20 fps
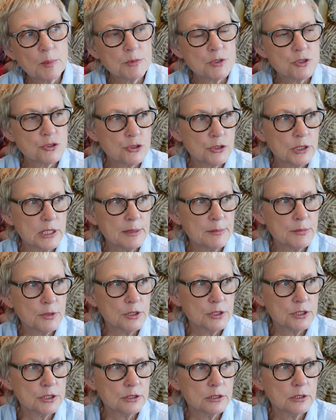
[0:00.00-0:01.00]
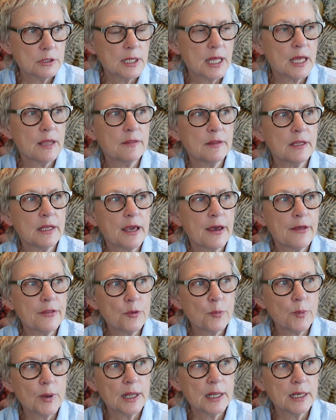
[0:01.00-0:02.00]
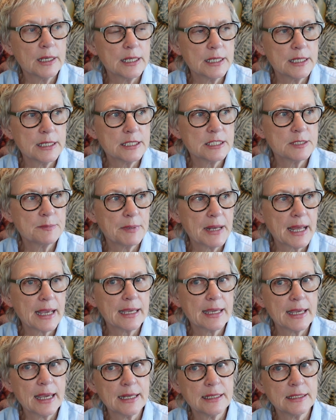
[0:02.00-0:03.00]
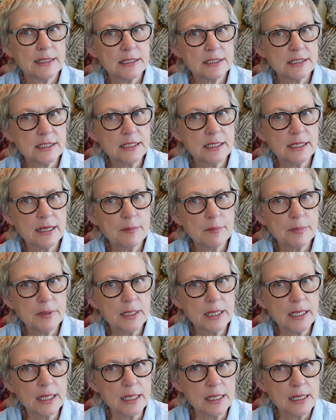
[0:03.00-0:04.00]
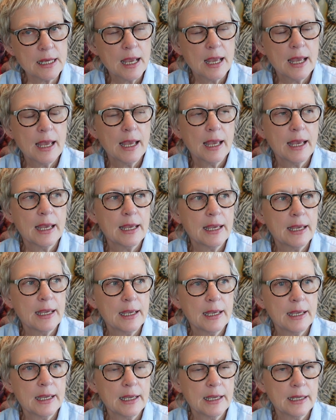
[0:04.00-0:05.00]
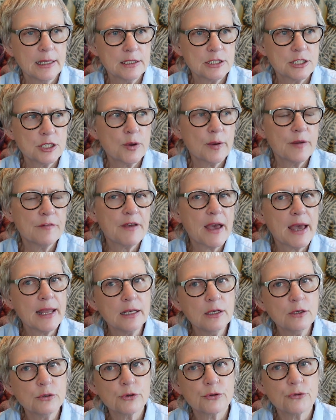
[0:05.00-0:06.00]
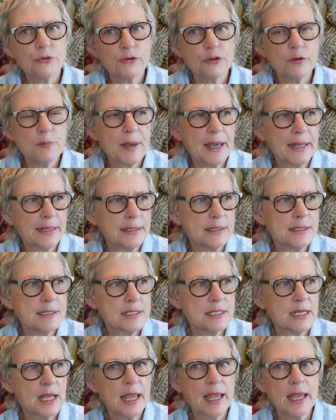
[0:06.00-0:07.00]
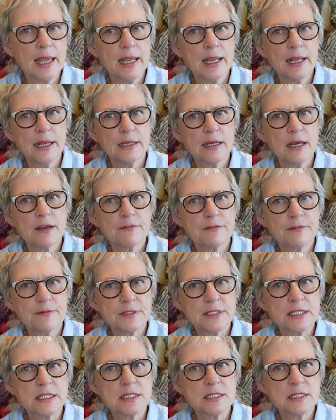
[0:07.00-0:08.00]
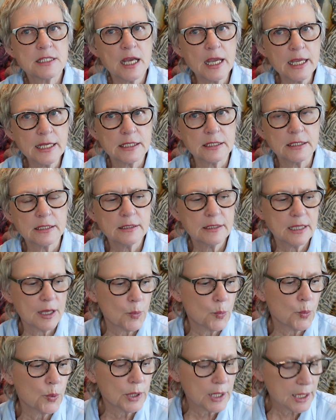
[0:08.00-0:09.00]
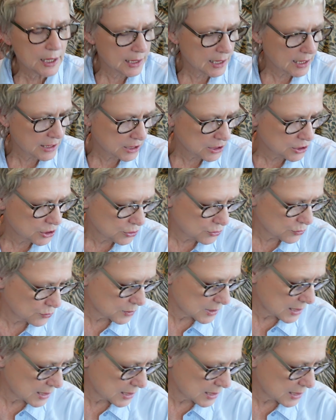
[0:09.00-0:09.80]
was Truly Myrtle and the other one is Black Cat Knitting Company. And so I've had a look through the patterns and I've decided that what I'd like to do